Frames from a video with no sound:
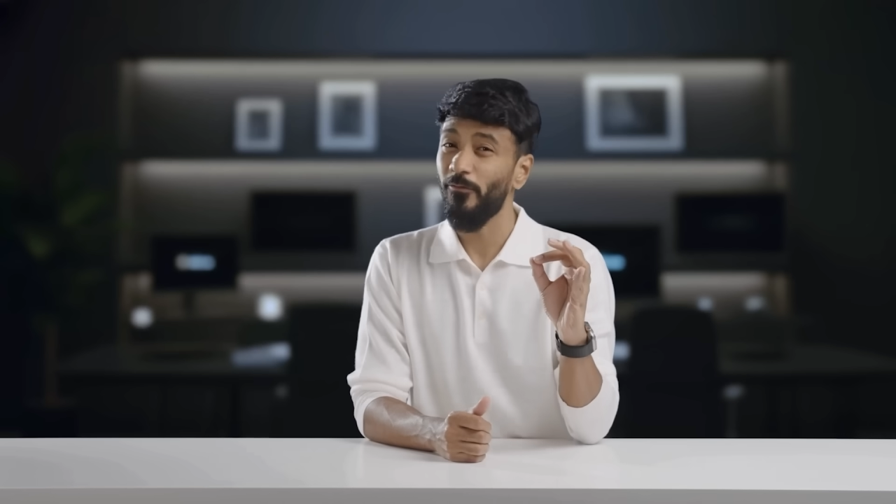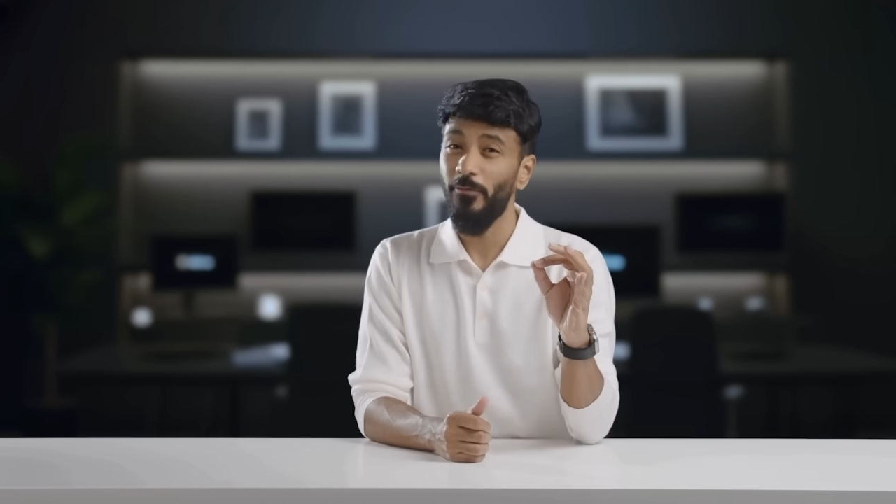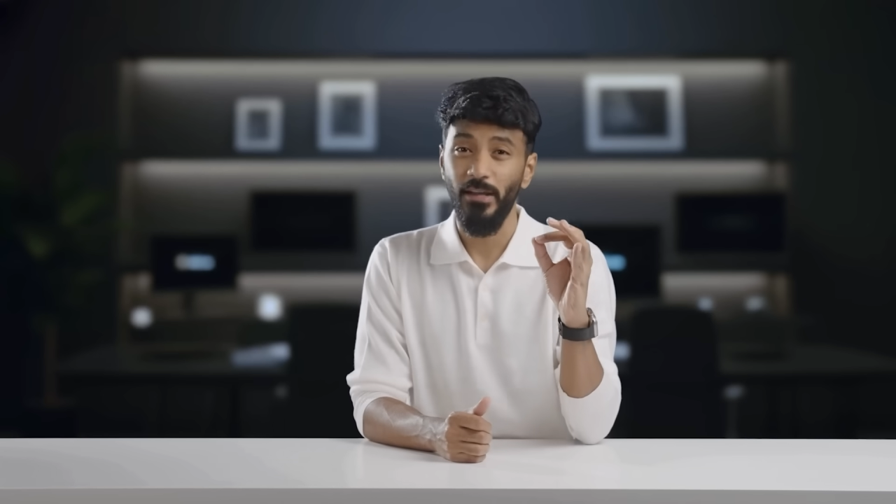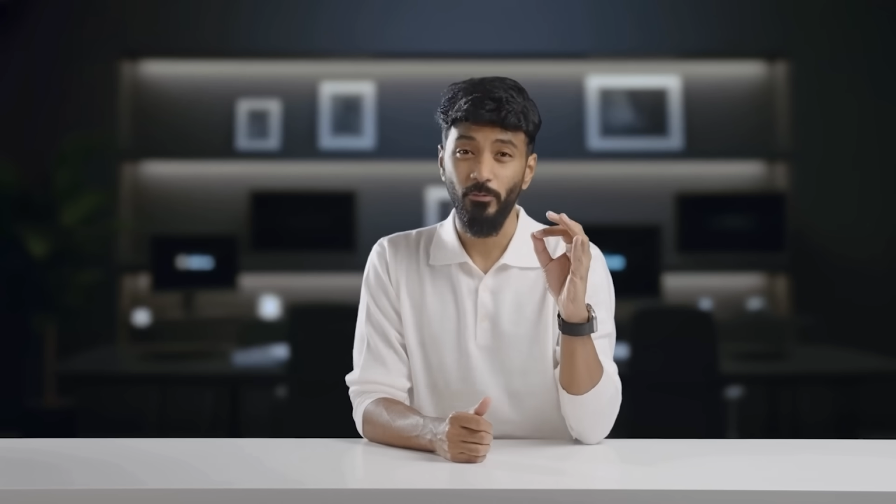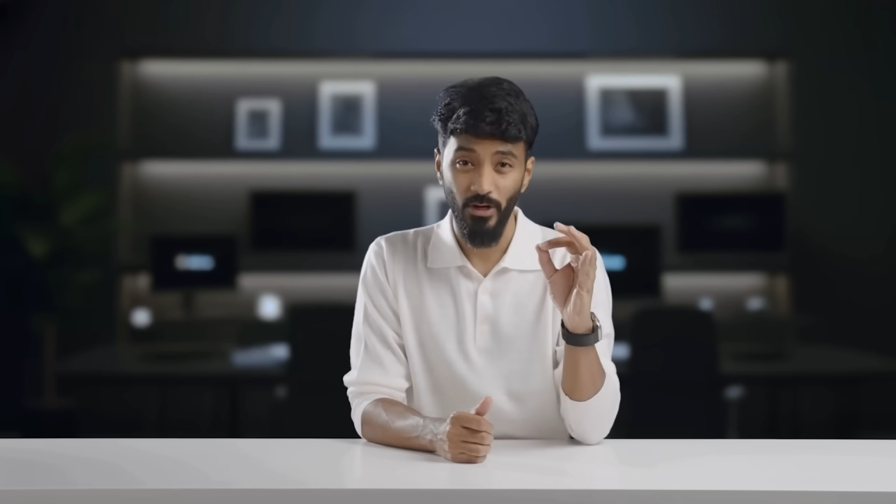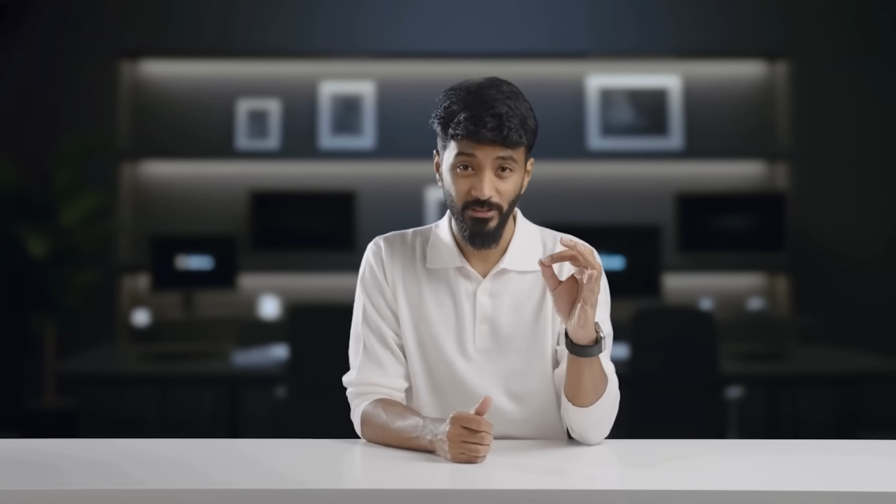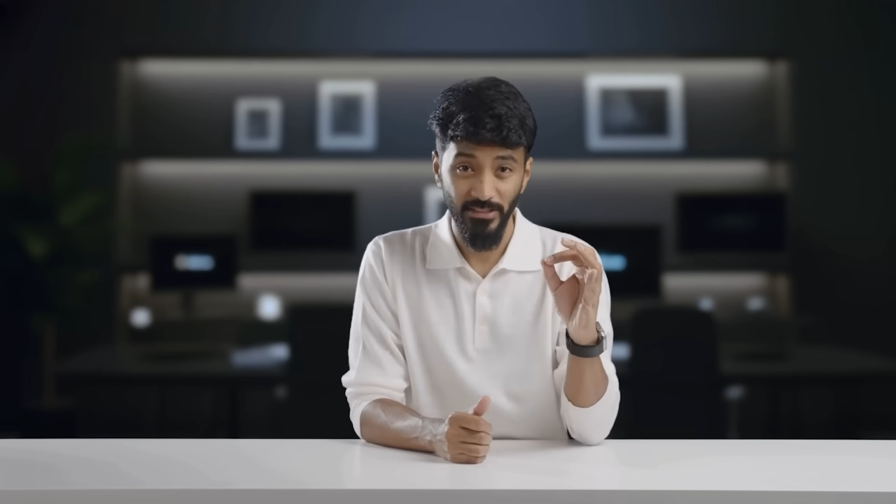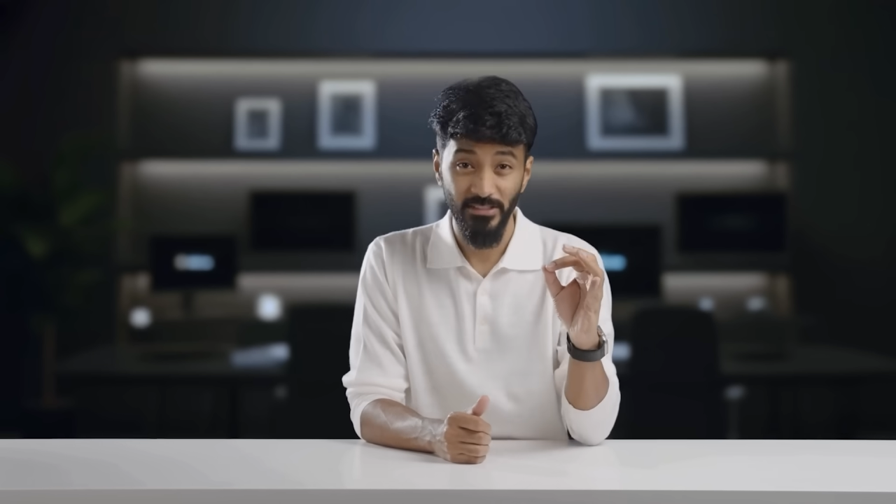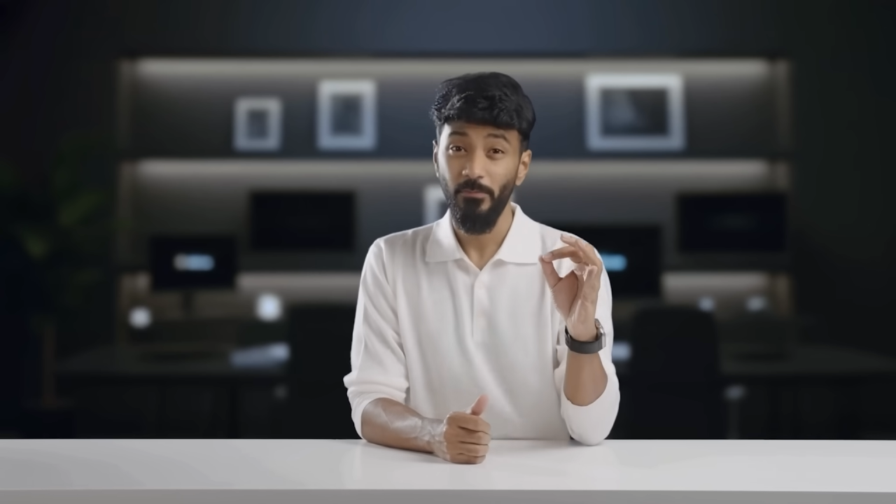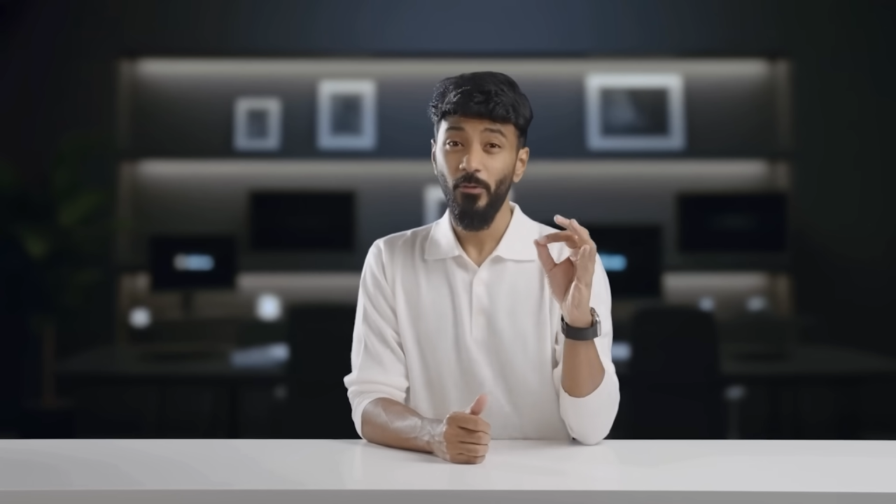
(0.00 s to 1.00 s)
We're
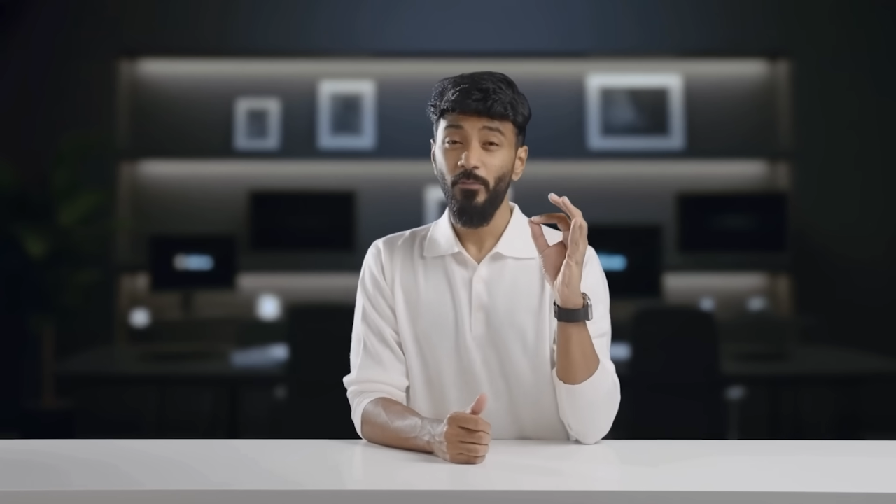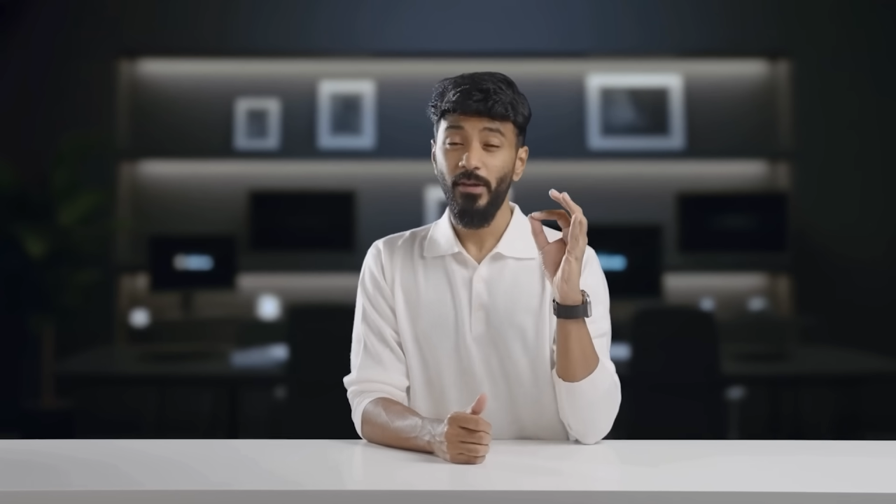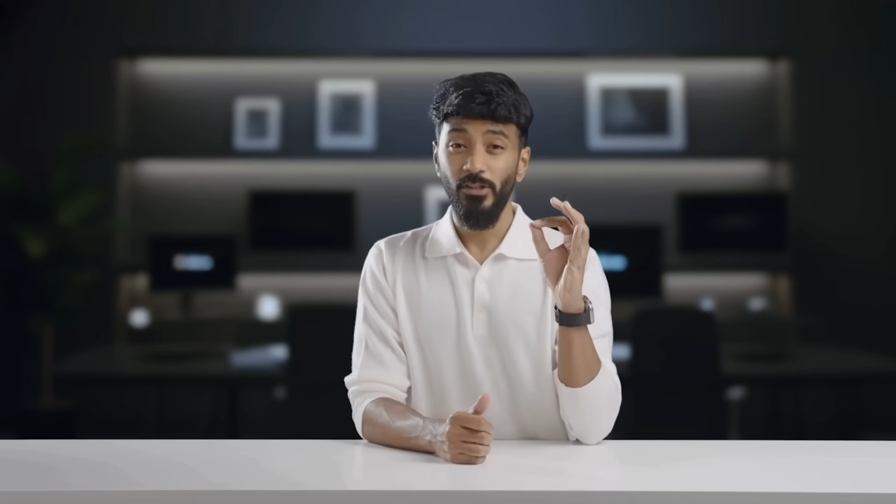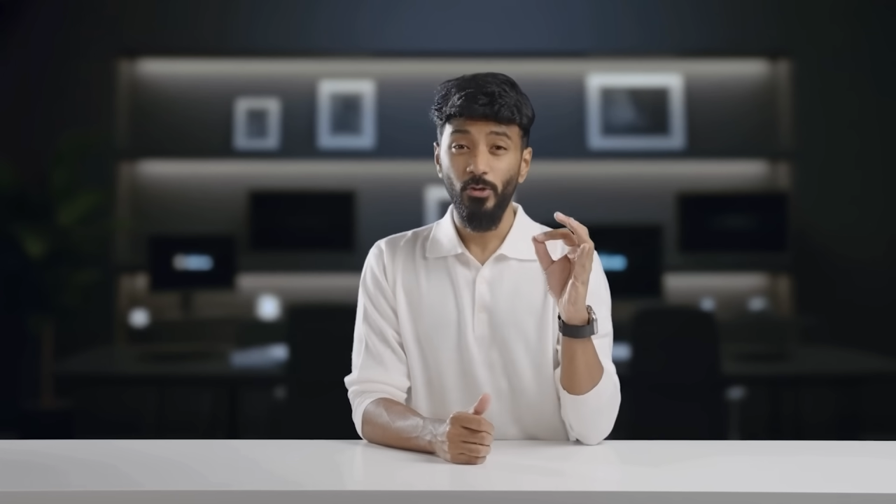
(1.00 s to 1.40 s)
watching the moment